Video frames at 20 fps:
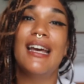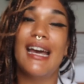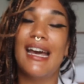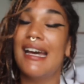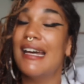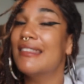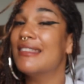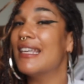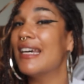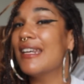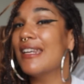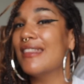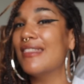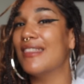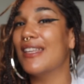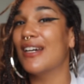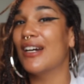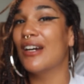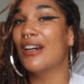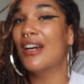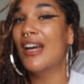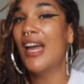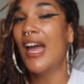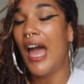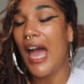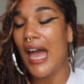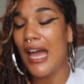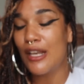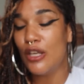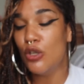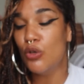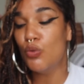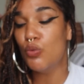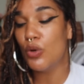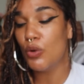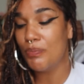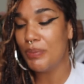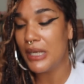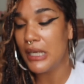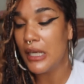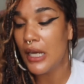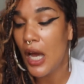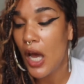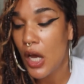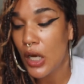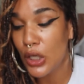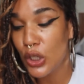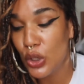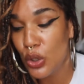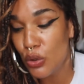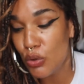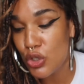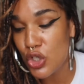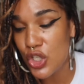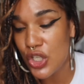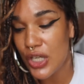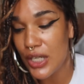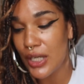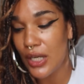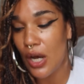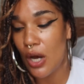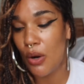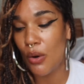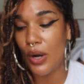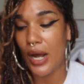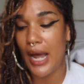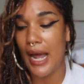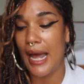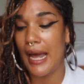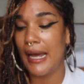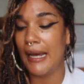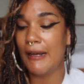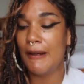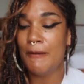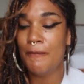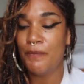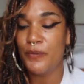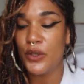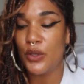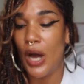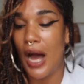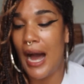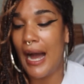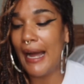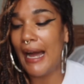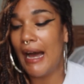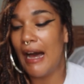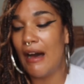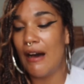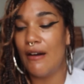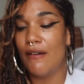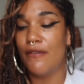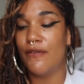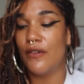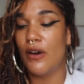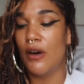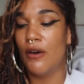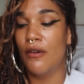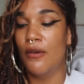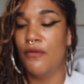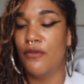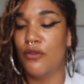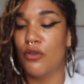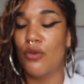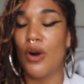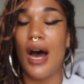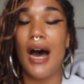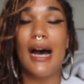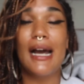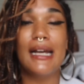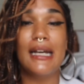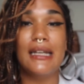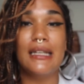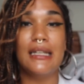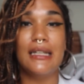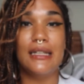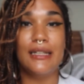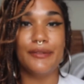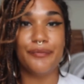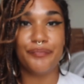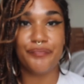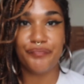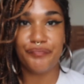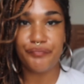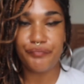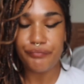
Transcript: Add that in there and you will be Gucci, okay? I have a variety